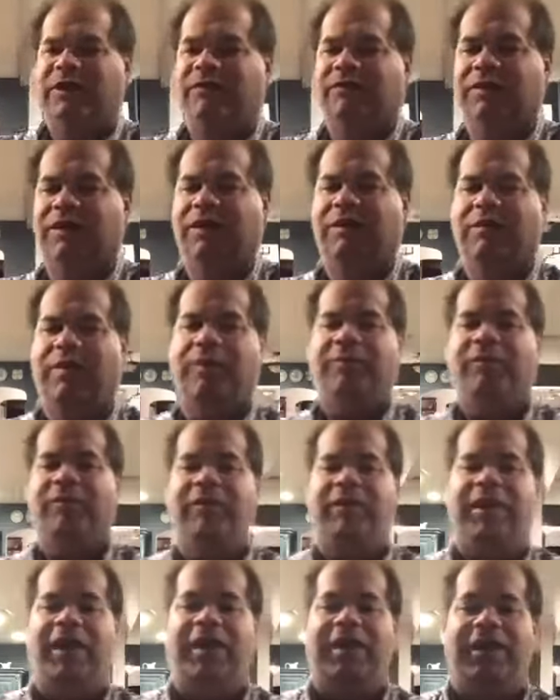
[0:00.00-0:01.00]
can come up
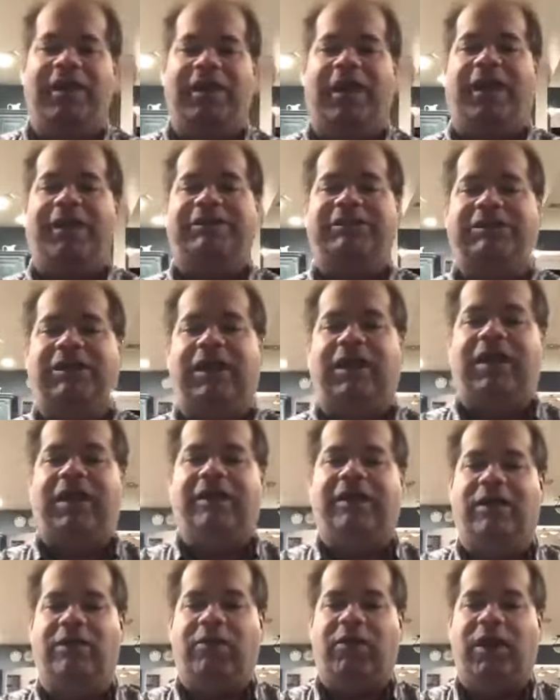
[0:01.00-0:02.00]
with. Hey, Alexa, I
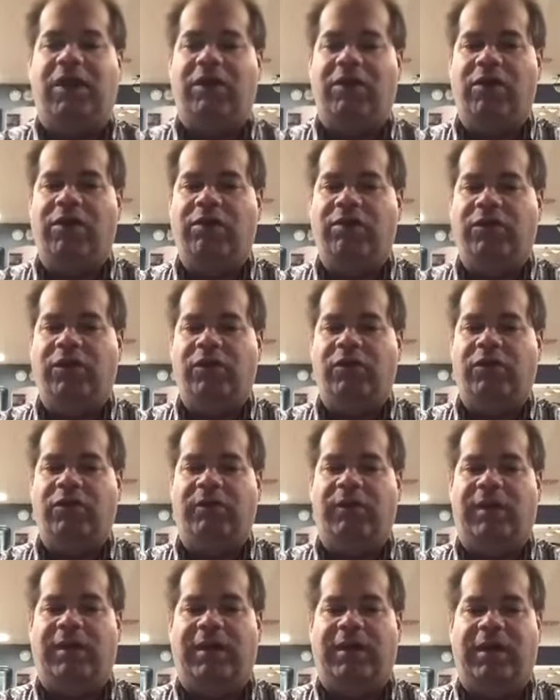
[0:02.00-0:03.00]
know I owe
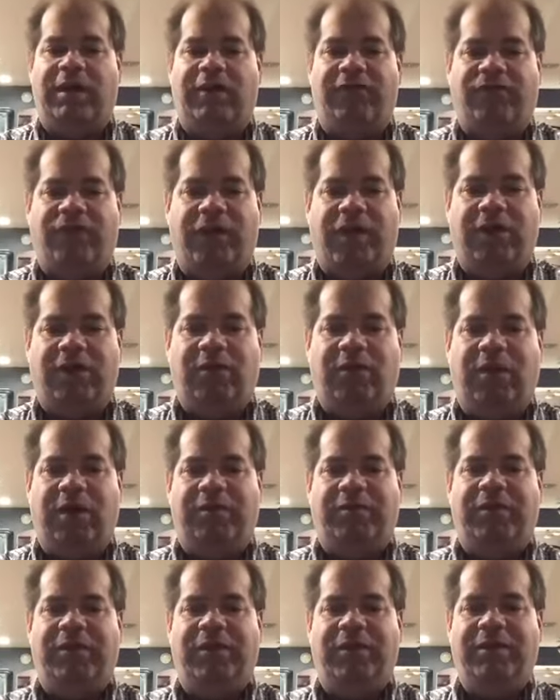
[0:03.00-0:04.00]
you a
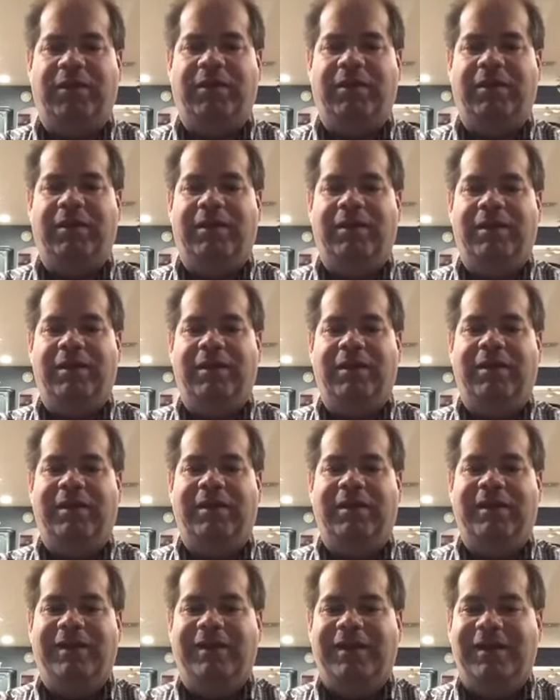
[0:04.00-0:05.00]
follow-up.
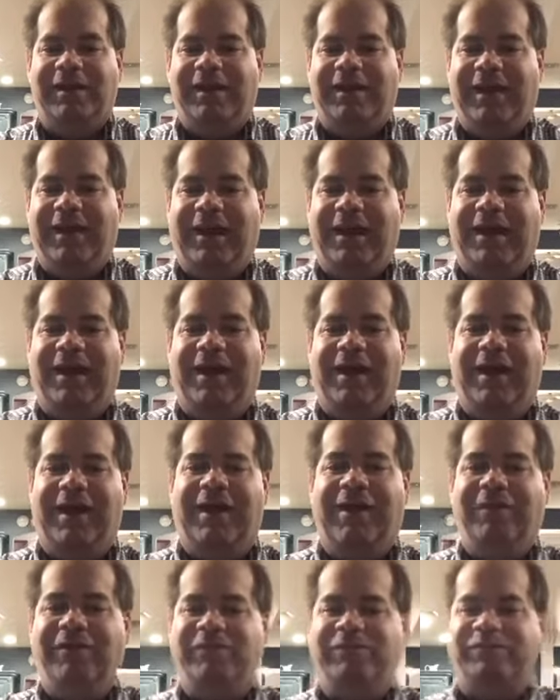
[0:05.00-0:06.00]

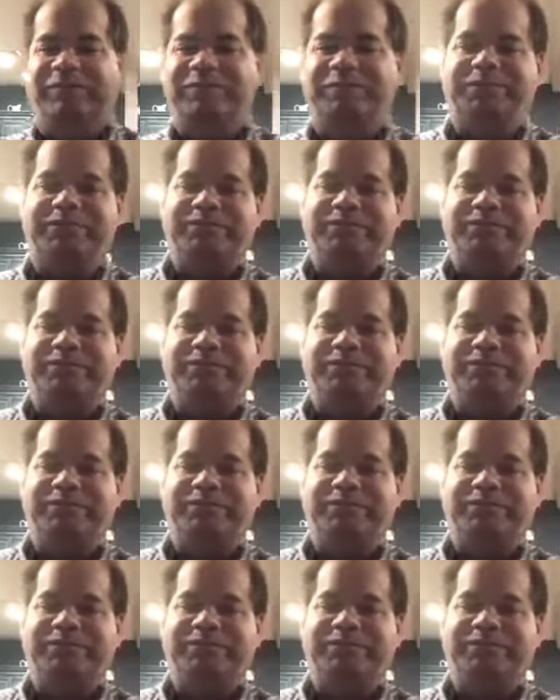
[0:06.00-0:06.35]
Um,